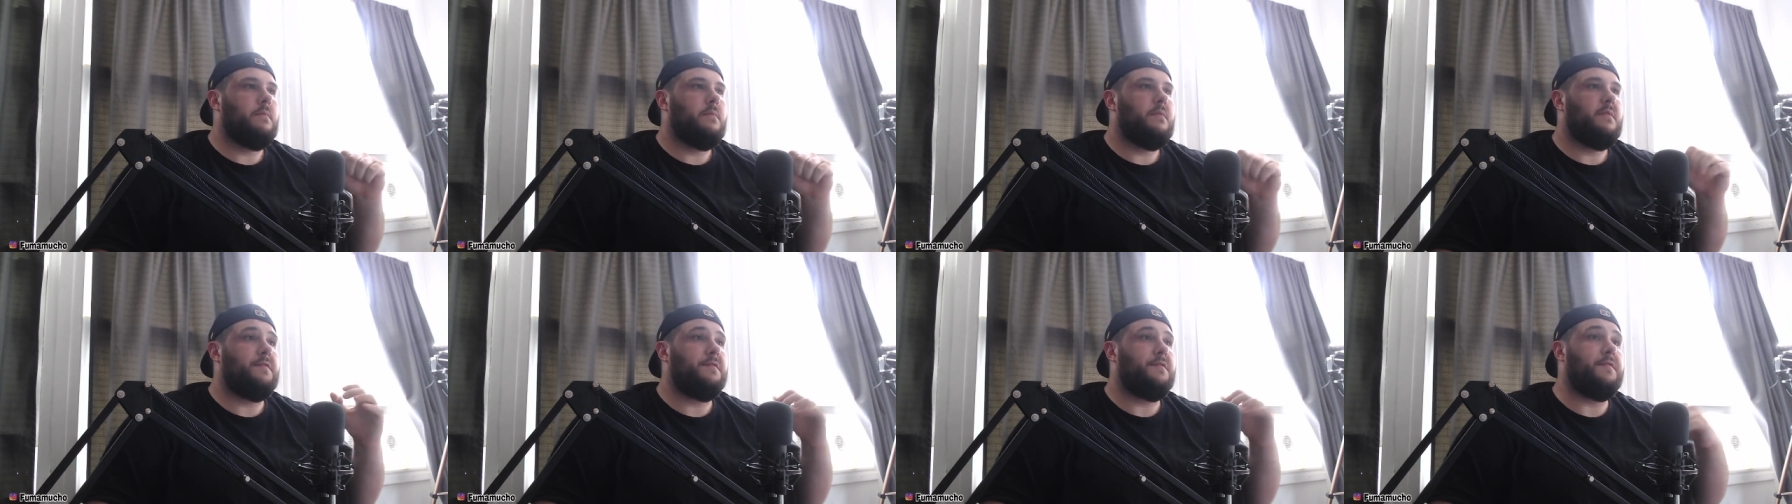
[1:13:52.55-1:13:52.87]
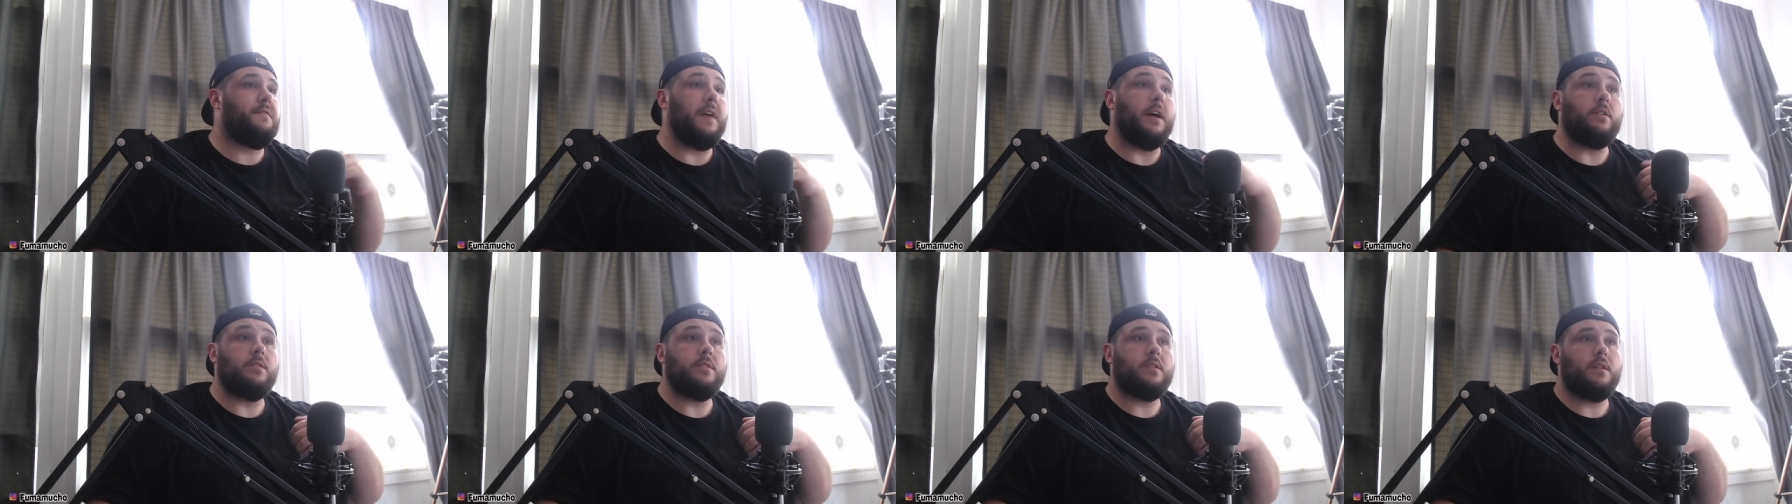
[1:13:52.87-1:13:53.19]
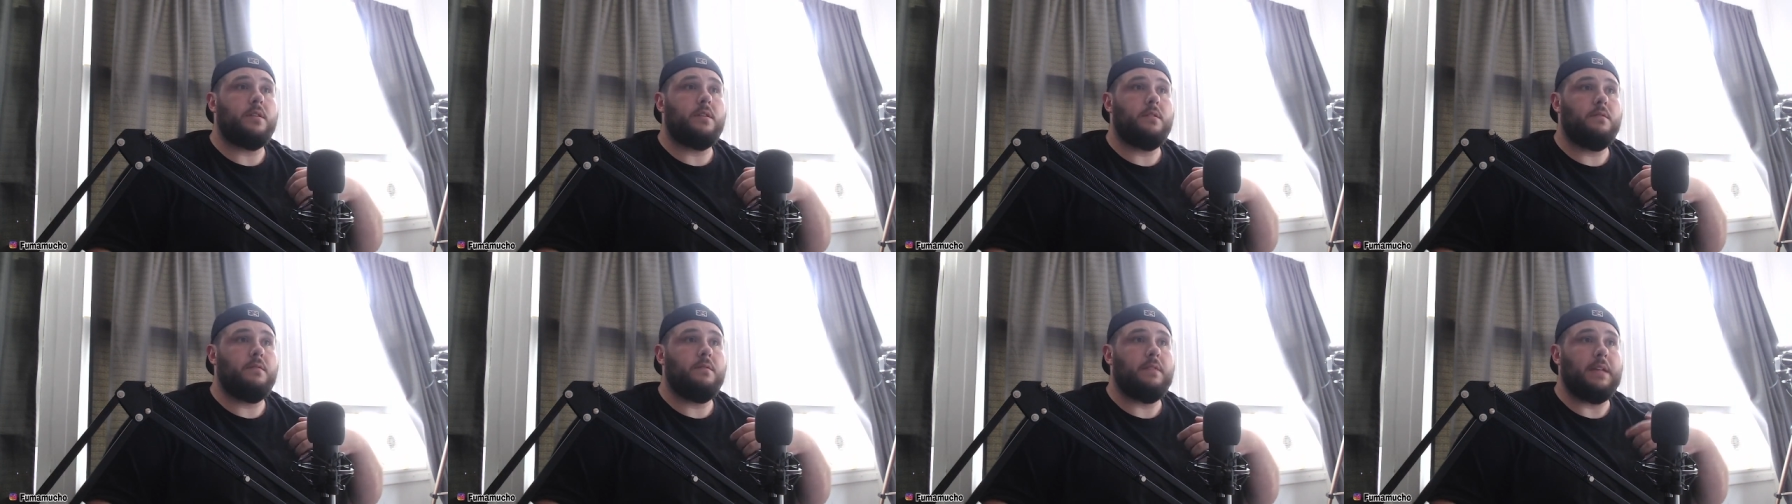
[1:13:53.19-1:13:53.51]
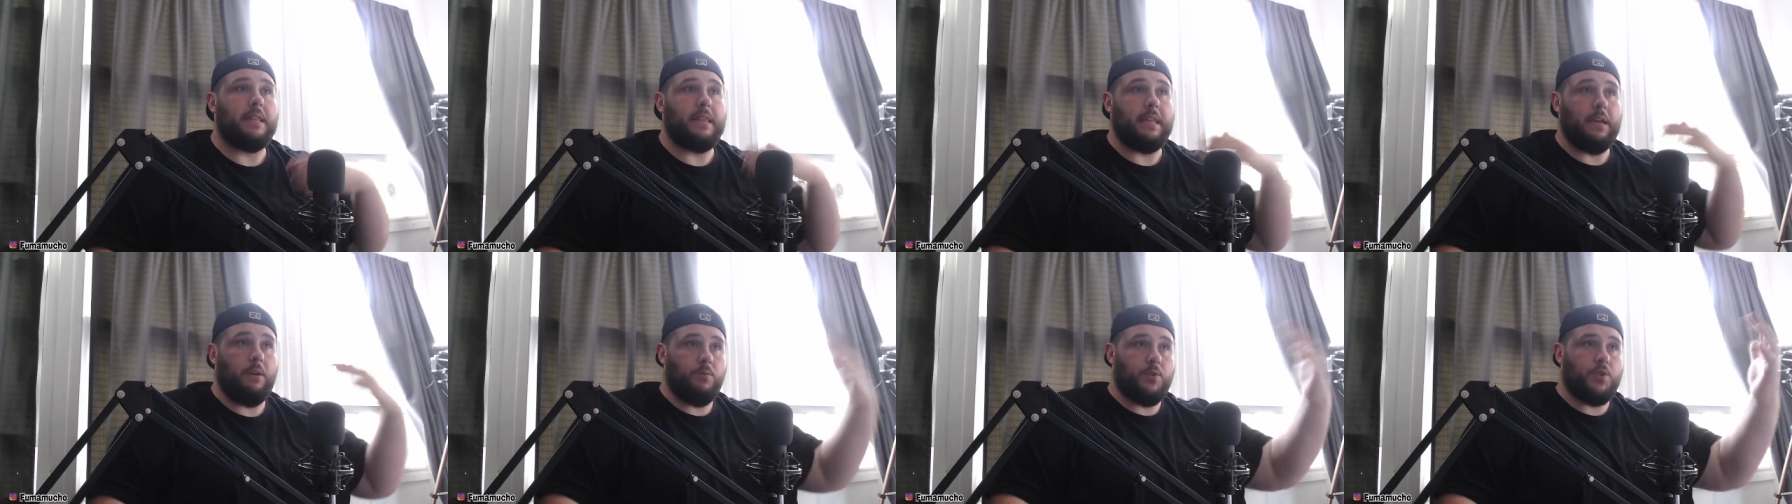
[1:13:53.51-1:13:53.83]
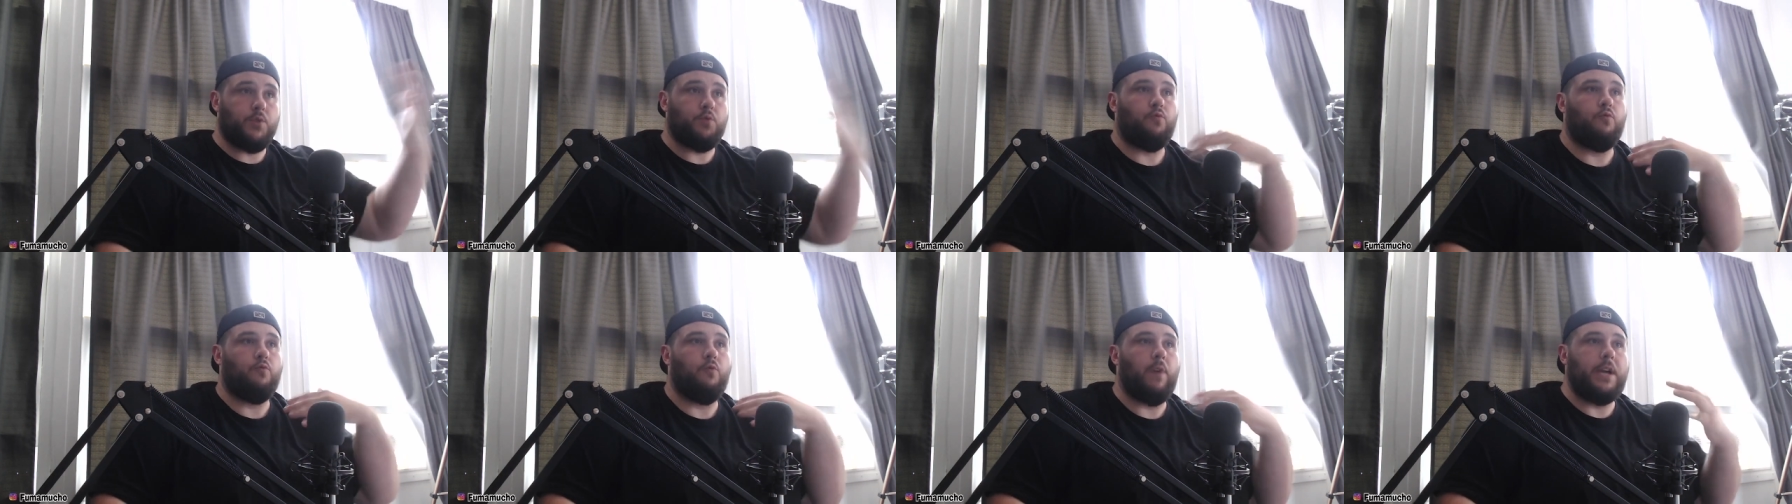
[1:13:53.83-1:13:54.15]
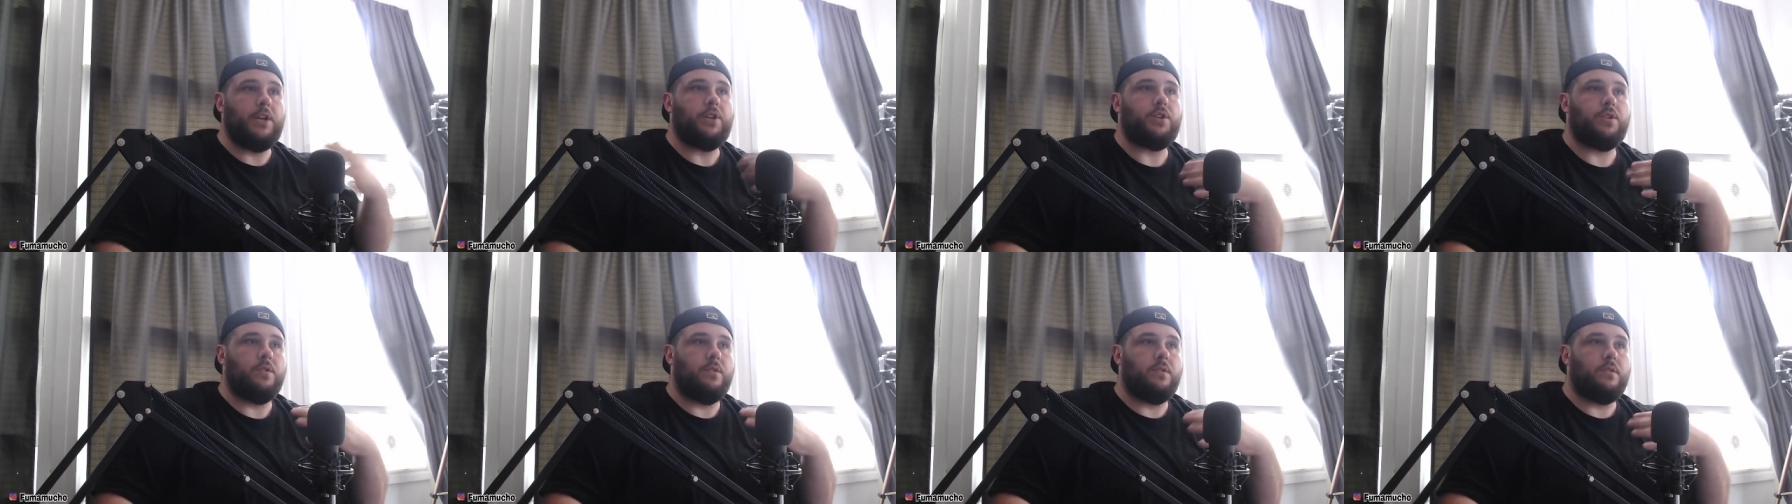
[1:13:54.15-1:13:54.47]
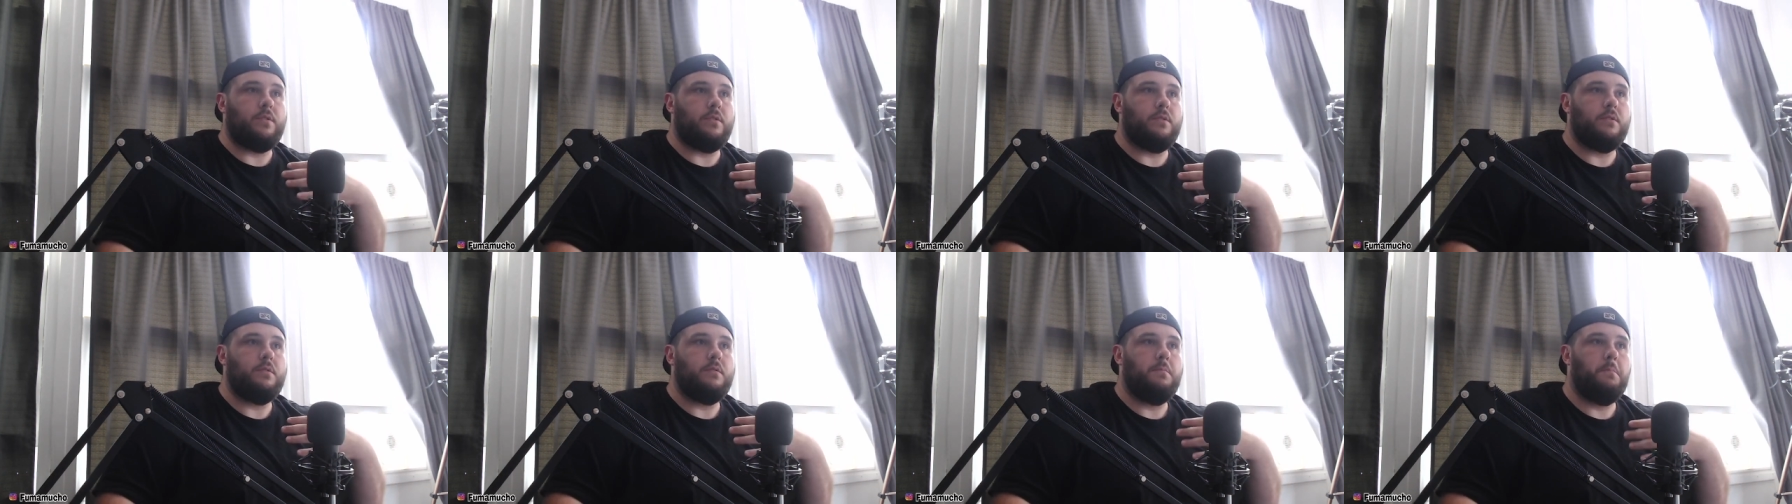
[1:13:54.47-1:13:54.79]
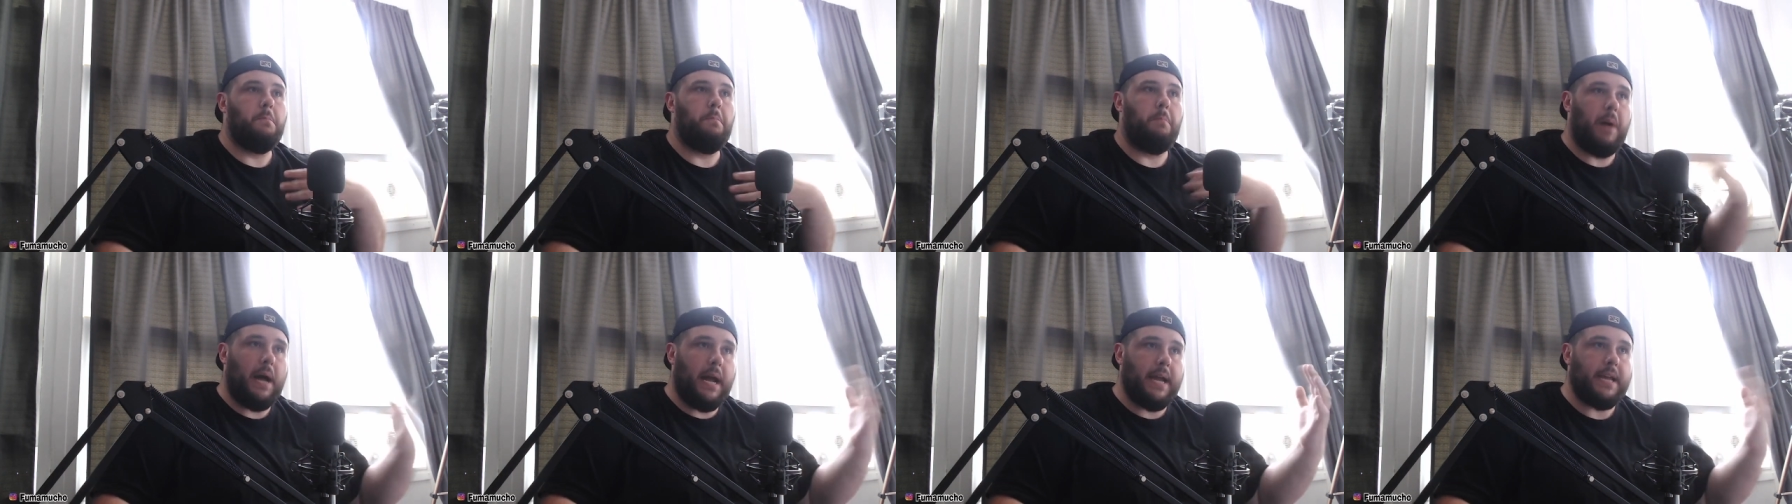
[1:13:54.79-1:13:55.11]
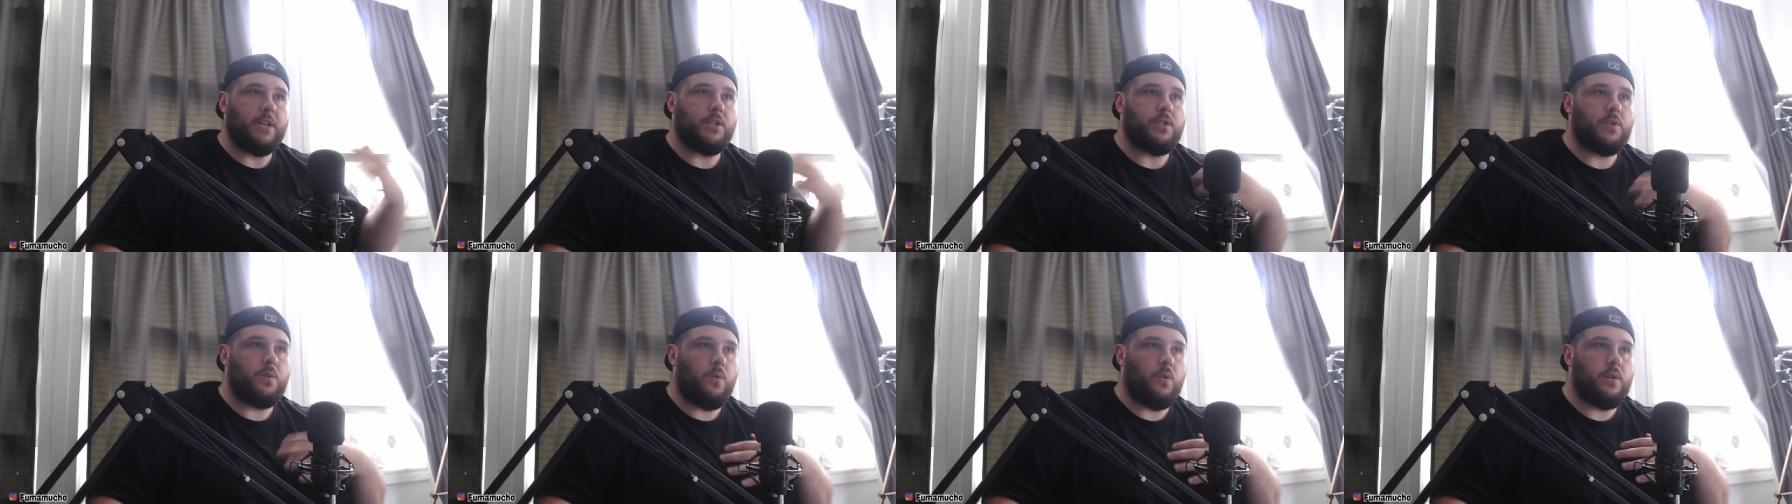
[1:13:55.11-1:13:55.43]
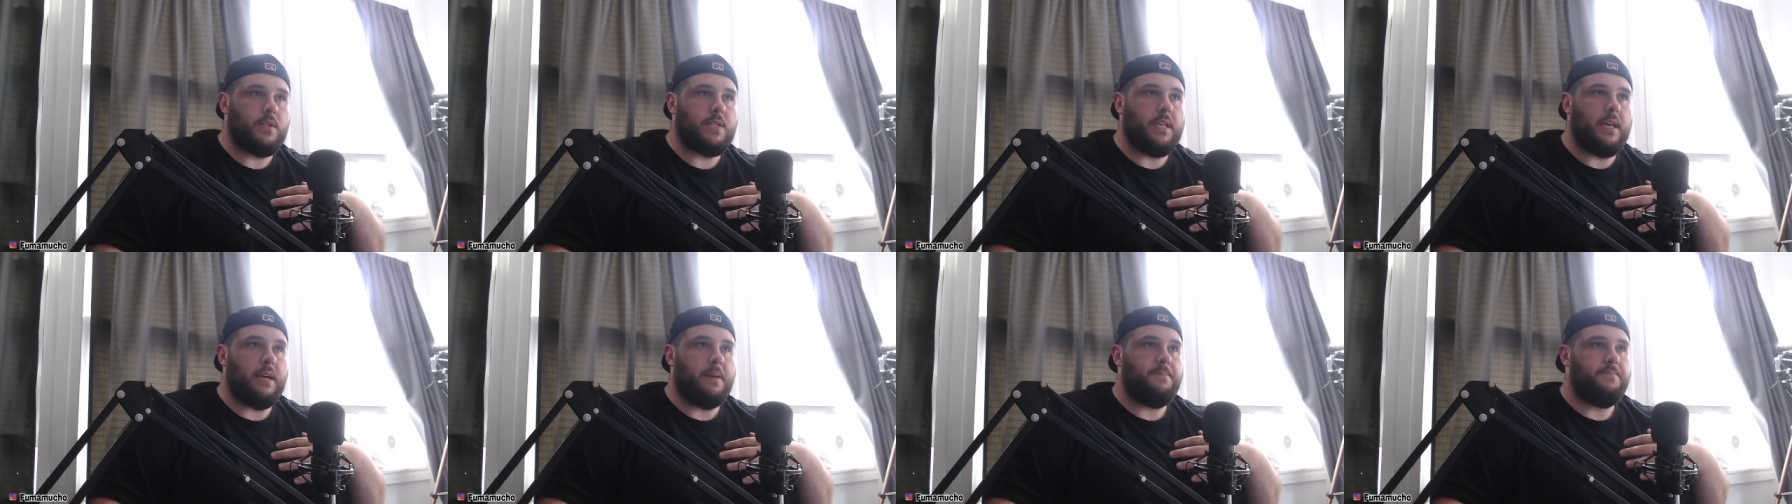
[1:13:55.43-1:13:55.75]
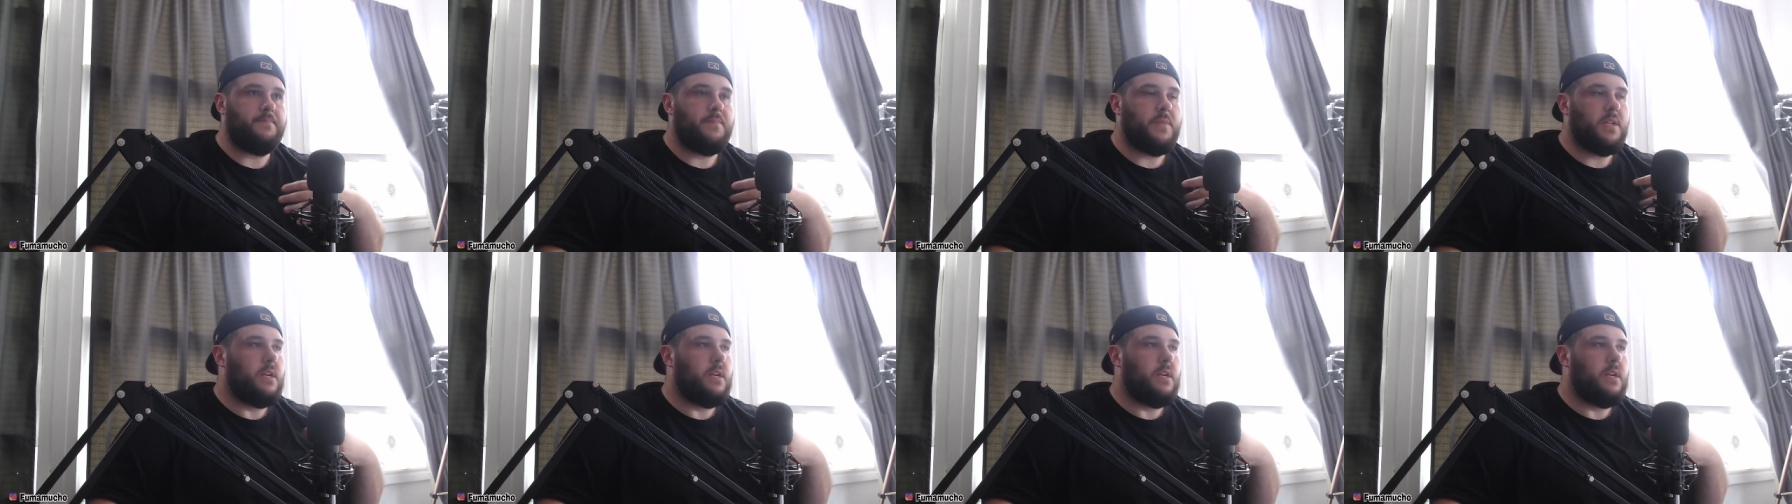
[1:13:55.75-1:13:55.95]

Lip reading: felt that there was racial bias towards them.